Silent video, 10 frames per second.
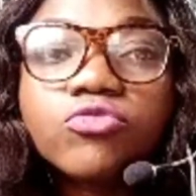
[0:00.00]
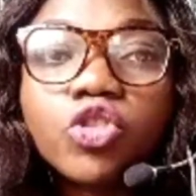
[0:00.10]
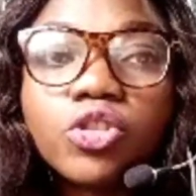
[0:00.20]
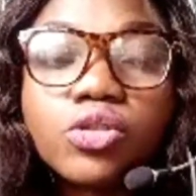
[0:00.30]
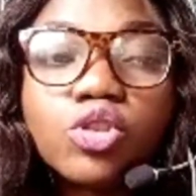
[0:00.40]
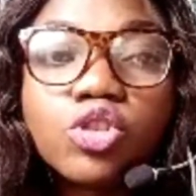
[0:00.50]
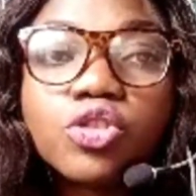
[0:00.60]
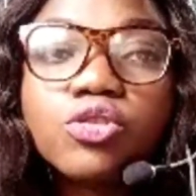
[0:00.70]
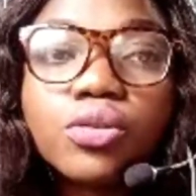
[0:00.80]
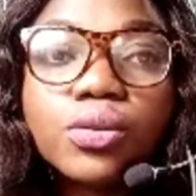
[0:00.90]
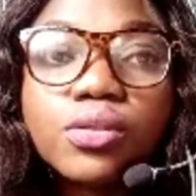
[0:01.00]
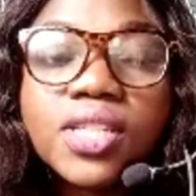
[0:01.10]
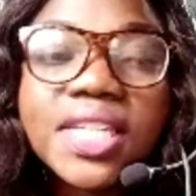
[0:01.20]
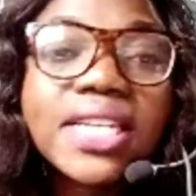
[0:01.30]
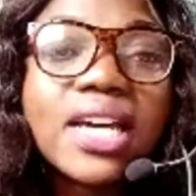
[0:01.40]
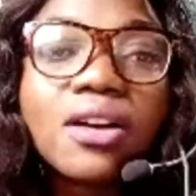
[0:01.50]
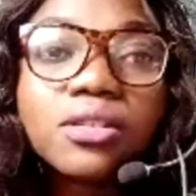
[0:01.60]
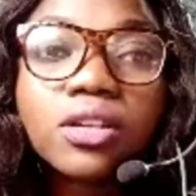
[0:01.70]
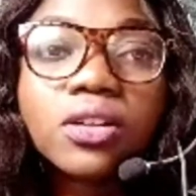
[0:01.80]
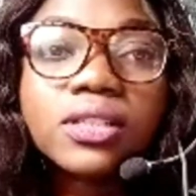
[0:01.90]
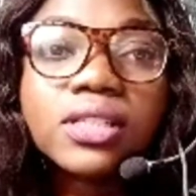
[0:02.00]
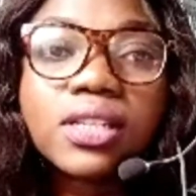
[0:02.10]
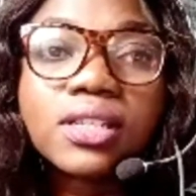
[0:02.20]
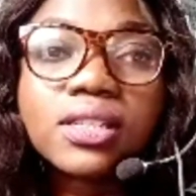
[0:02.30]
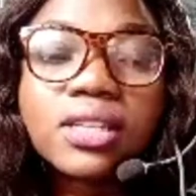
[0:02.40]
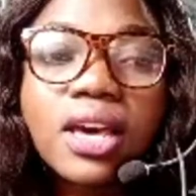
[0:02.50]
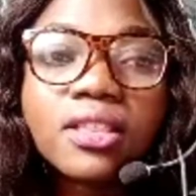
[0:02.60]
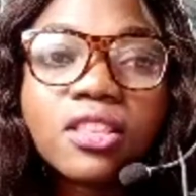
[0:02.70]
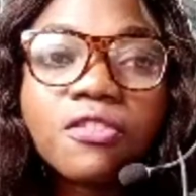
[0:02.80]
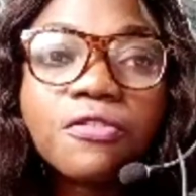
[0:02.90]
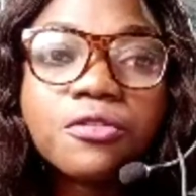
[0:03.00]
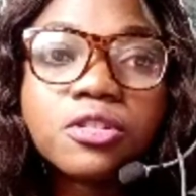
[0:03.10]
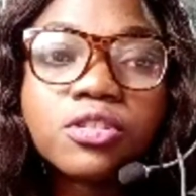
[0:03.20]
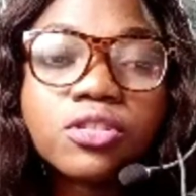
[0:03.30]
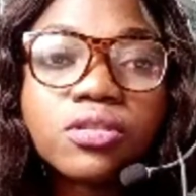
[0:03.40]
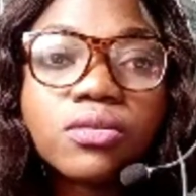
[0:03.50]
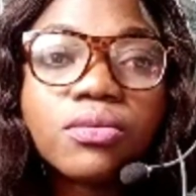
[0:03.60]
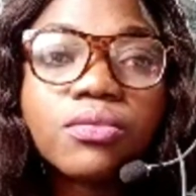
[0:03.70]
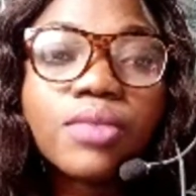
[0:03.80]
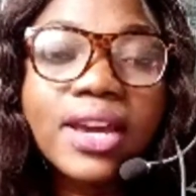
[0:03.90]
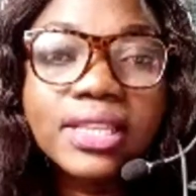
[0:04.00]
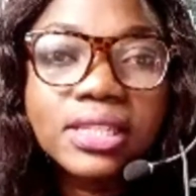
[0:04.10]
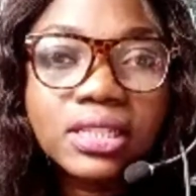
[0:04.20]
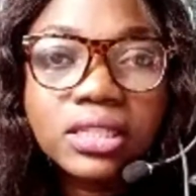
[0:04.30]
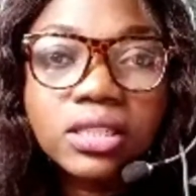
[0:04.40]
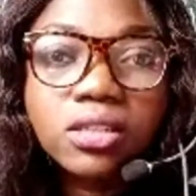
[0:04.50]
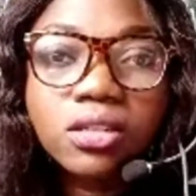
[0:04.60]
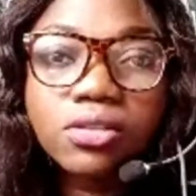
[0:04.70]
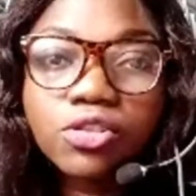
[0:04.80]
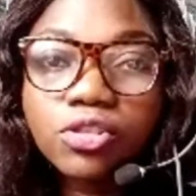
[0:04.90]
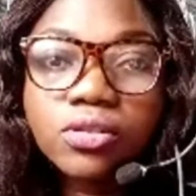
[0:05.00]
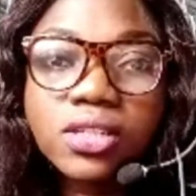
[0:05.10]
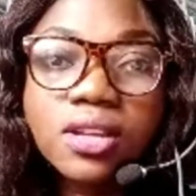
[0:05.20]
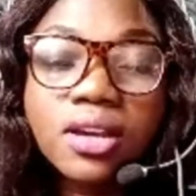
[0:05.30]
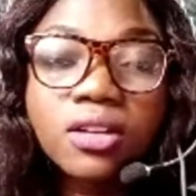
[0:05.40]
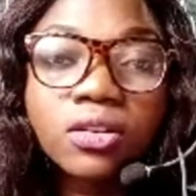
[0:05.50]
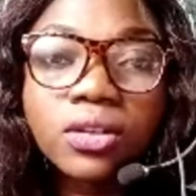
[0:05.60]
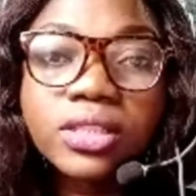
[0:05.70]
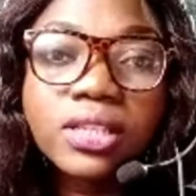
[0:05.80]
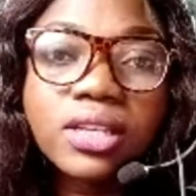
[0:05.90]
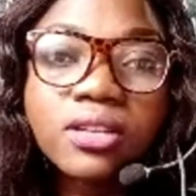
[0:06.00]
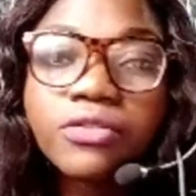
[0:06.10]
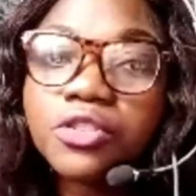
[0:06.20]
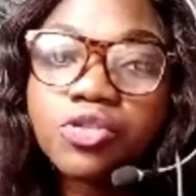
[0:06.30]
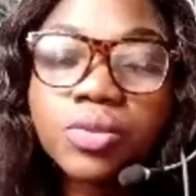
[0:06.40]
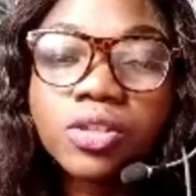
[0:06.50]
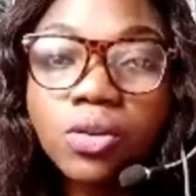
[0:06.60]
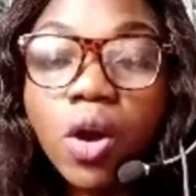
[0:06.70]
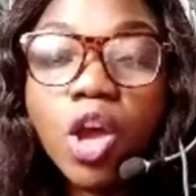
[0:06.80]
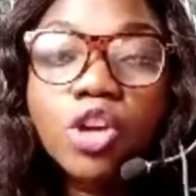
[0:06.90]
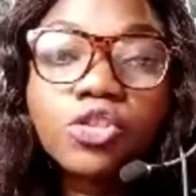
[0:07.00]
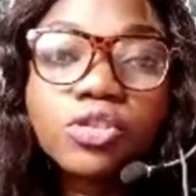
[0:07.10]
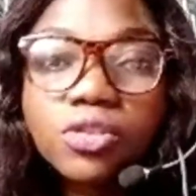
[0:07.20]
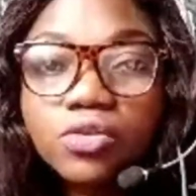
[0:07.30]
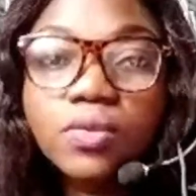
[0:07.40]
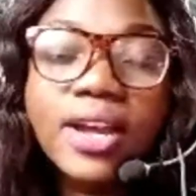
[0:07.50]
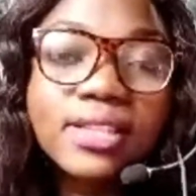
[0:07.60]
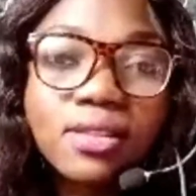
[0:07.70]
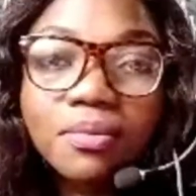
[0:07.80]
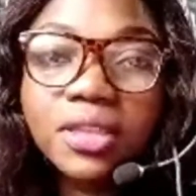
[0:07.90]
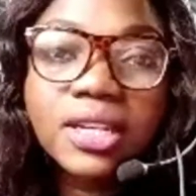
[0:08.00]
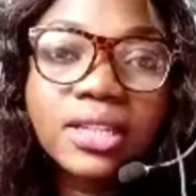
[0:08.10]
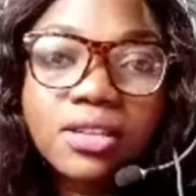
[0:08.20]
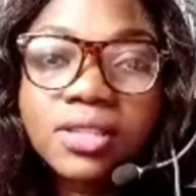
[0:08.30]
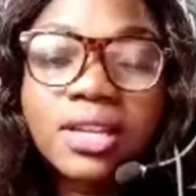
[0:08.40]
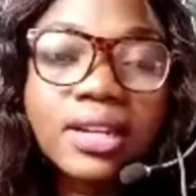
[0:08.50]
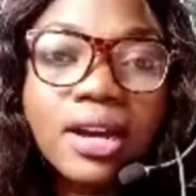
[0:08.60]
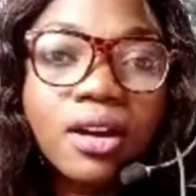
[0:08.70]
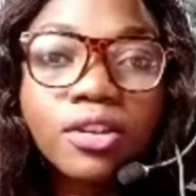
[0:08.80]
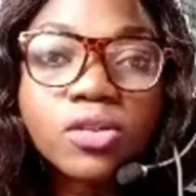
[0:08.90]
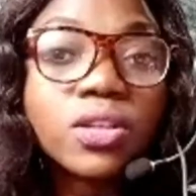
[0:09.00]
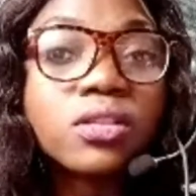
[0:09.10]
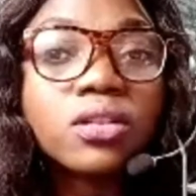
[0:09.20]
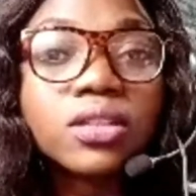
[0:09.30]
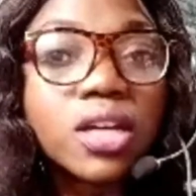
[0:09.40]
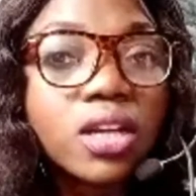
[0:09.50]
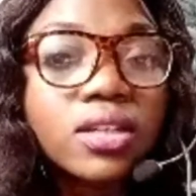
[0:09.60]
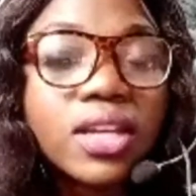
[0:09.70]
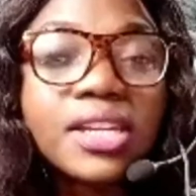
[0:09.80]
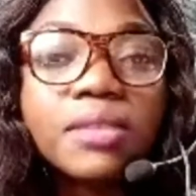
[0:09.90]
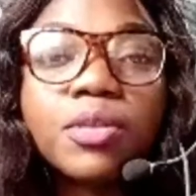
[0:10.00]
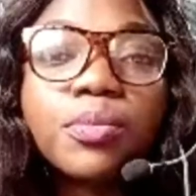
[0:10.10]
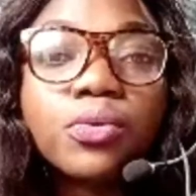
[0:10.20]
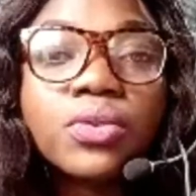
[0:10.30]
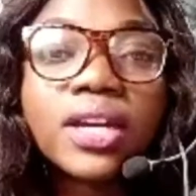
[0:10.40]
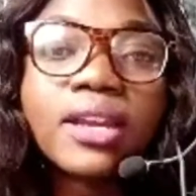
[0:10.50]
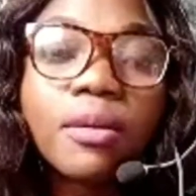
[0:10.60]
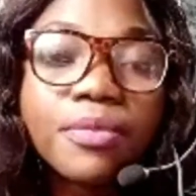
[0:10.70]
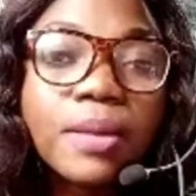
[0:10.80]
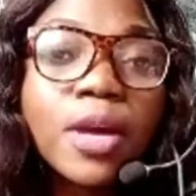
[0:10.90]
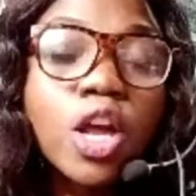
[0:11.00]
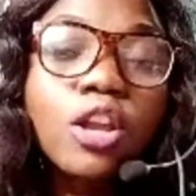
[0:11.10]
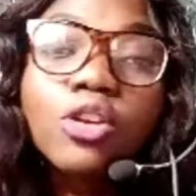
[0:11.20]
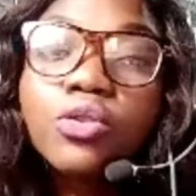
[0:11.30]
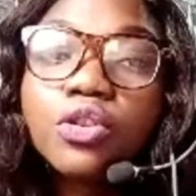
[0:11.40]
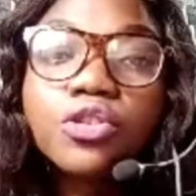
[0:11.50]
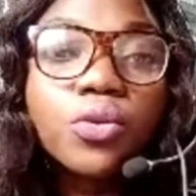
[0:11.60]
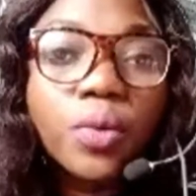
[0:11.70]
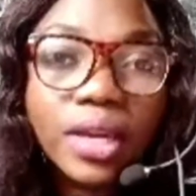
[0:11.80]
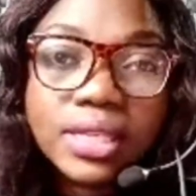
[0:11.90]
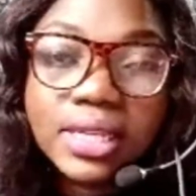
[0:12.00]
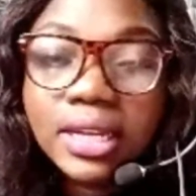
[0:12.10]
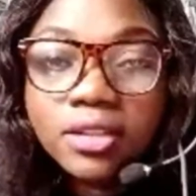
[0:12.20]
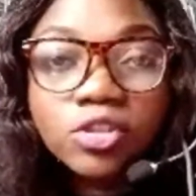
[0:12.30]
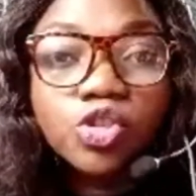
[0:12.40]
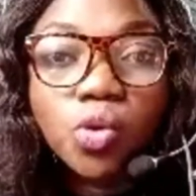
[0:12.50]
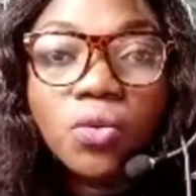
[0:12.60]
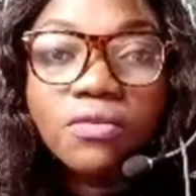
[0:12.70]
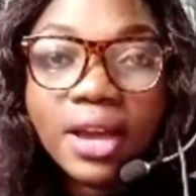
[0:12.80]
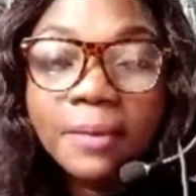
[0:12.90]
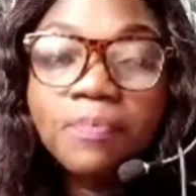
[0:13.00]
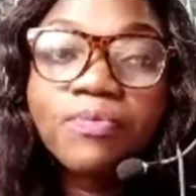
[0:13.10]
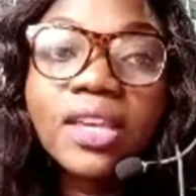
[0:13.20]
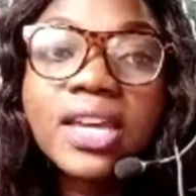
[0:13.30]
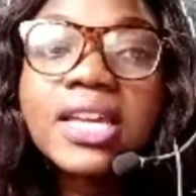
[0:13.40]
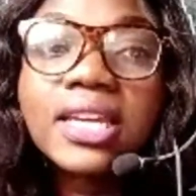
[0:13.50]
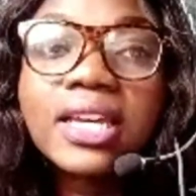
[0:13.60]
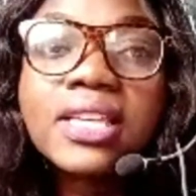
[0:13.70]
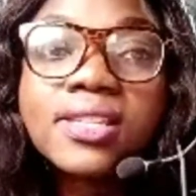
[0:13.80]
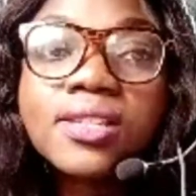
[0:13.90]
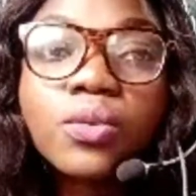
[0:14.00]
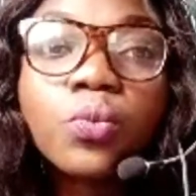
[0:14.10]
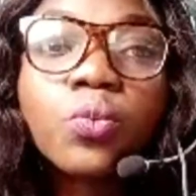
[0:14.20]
you don't send out the content at the first writing. You don't send out the content at the first, so you just write something and then you send it out. No, it's not done. They need people who can help them look through it and ensure that it is